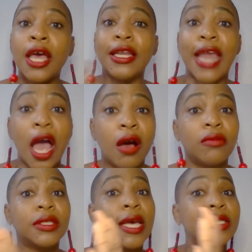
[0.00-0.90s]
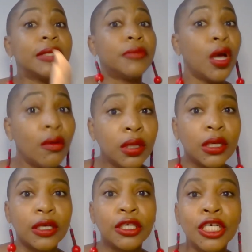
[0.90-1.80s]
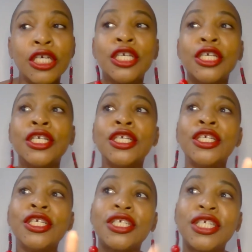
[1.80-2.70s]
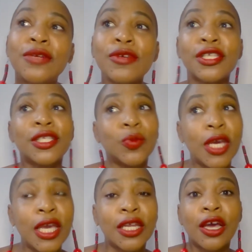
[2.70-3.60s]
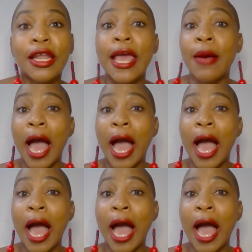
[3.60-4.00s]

Now, Desdemona, she was sweet and all that.